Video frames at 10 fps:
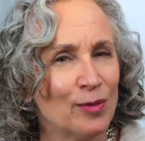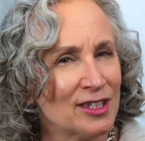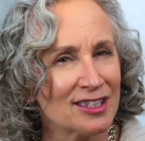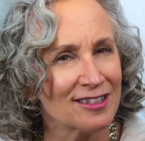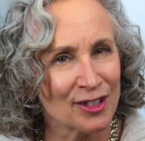
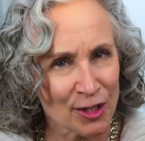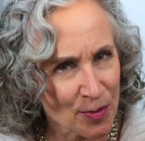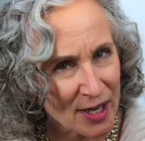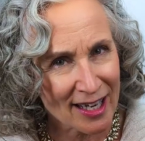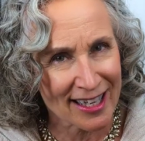which
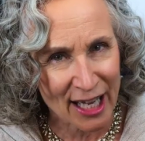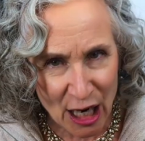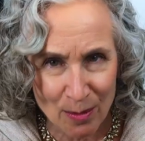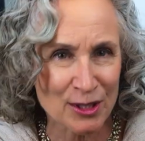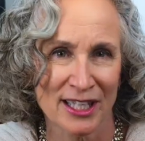could be a
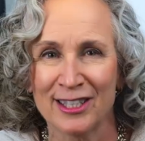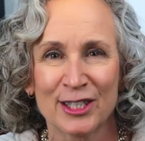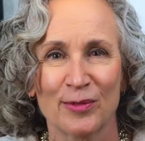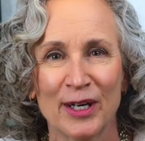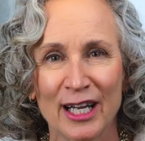game
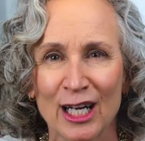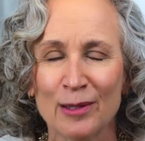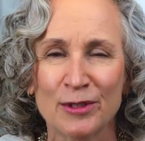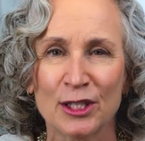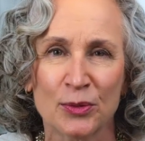changer when it
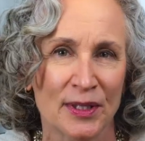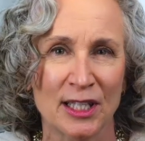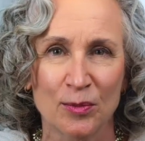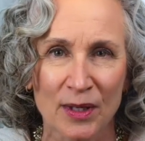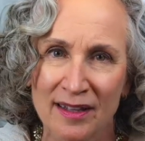comes to
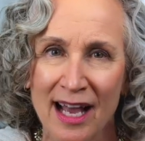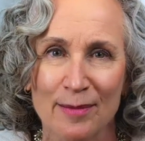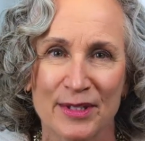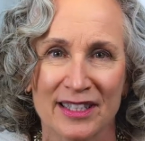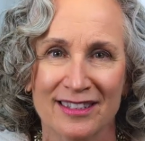treating
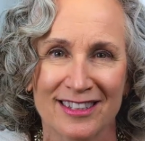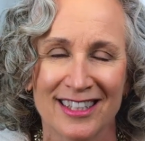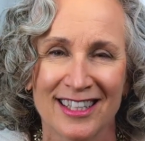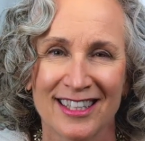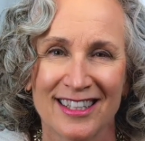relapses.